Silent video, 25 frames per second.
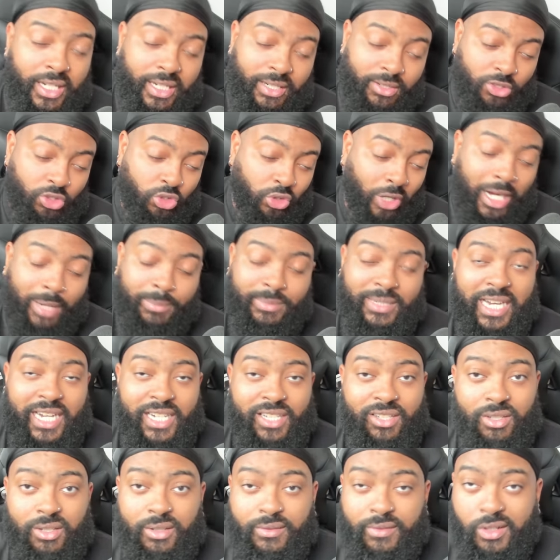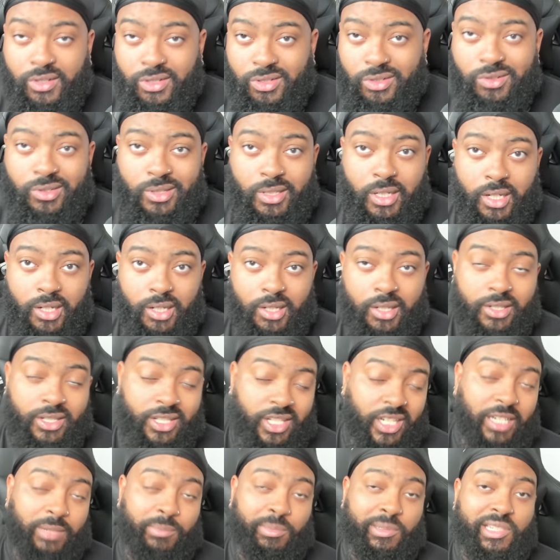drop that Universal uh,
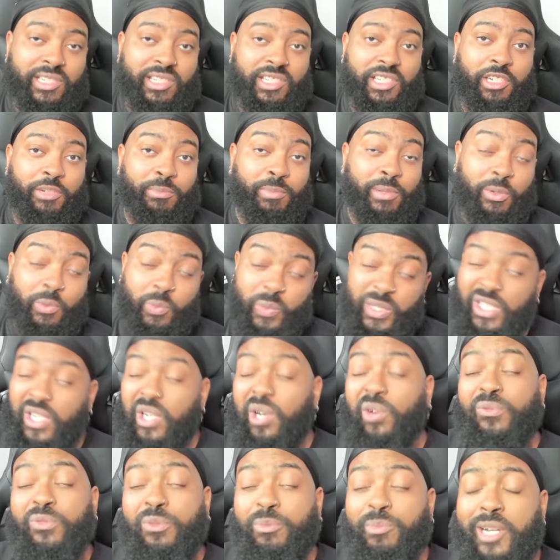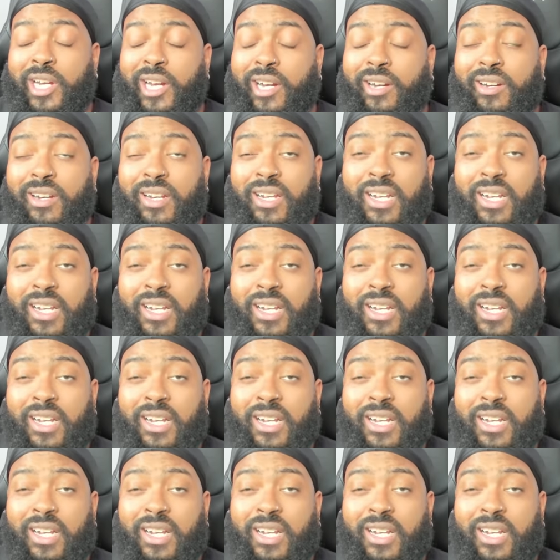Championship, and we go from there.